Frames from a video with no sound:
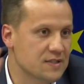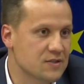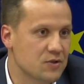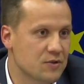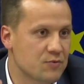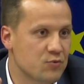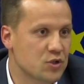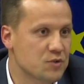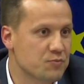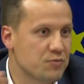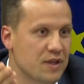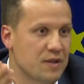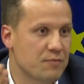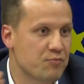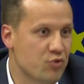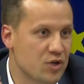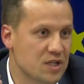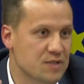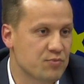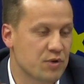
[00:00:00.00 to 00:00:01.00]
So it would be the
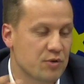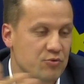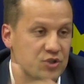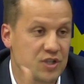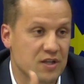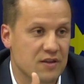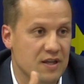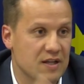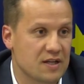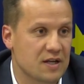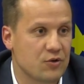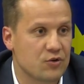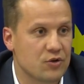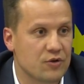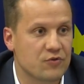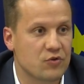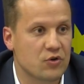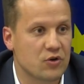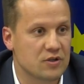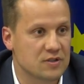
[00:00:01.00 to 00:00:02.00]
press publisher that could,
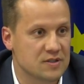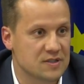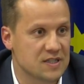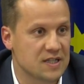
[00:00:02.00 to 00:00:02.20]
of course,